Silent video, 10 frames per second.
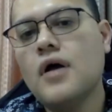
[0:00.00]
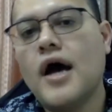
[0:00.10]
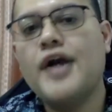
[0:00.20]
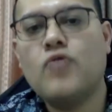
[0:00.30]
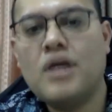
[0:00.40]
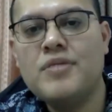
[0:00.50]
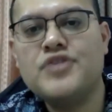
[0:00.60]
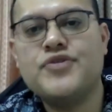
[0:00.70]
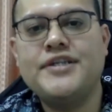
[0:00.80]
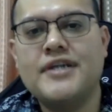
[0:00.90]
Anwar
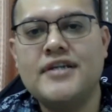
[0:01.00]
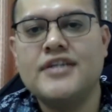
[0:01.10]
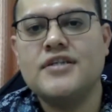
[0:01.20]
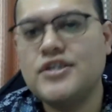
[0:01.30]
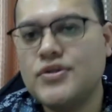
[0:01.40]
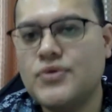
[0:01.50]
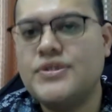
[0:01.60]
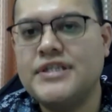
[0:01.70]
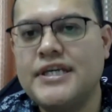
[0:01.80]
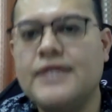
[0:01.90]
administration is also
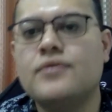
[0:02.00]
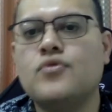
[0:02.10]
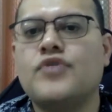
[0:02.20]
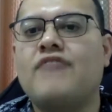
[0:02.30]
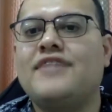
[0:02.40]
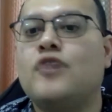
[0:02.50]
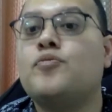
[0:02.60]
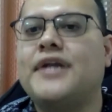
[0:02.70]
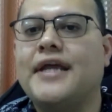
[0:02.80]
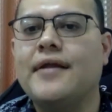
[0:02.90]
seen to have
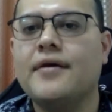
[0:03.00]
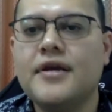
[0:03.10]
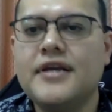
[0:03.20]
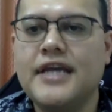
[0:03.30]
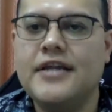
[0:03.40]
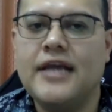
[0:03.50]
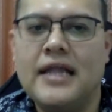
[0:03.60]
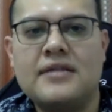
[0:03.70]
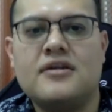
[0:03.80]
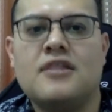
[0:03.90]
downplayed its
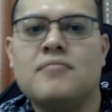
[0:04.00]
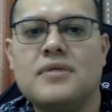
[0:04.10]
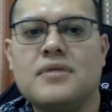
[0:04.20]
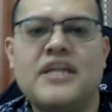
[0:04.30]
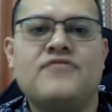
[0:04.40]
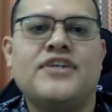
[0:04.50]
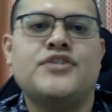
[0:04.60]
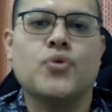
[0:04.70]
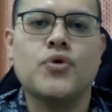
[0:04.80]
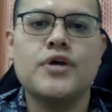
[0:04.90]
electoral
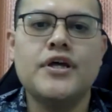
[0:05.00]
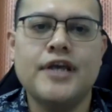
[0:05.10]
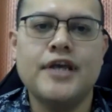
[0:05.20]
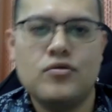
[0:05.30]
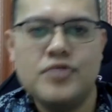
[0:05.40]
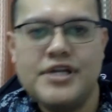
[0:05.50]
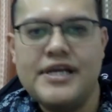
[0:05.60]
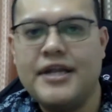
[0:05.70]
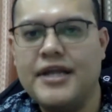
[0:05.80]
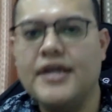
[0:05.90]
manifesto,
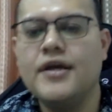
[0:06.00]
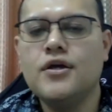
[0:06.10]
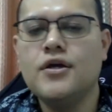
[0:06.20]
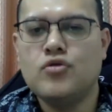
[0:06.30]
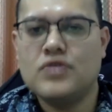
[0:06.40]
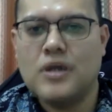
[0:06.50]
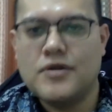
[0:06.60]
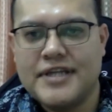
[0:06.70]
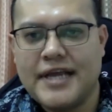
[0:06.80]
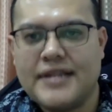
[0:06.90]
including the
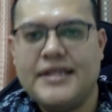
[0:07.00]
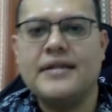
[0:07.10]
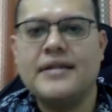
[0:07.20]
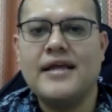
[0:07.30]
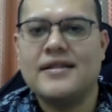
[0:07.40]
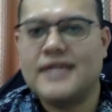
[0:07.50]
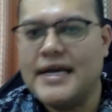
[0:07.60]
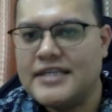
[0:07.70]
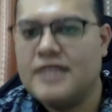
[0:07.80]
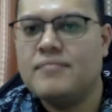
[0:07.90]
2018
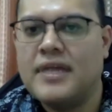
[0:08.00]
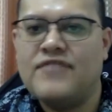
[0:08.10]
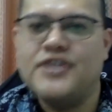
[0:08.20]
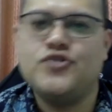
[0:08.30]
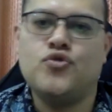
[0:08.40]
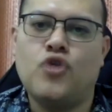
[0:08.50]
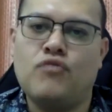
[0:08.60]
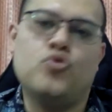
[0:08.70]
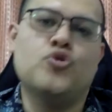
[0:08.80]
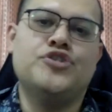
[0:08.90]
enticing manifesto of
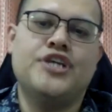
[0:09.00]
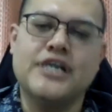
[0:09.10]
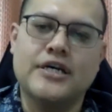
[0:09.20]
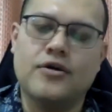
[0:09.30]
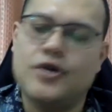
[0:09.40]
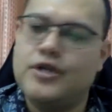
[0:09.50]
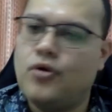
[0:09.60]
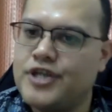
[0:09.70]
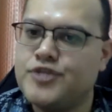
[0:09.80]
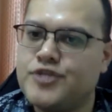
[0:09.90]
Buku Jingga or the
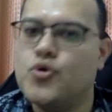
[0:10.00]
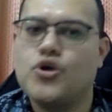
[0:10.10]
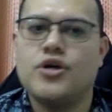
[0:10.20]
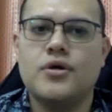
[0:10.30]
Orange Book.